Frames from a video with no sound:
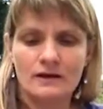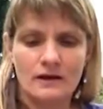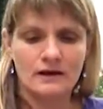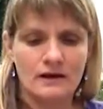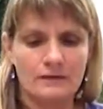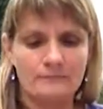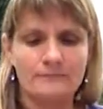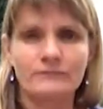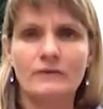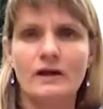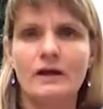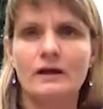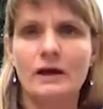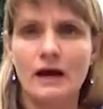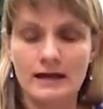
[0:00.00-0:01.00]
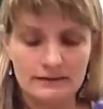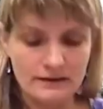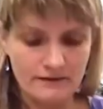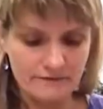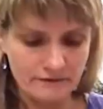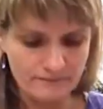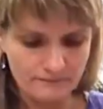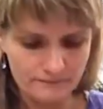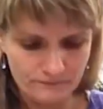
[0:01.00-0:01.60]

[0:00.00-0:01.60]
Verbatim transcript: Um, I love them.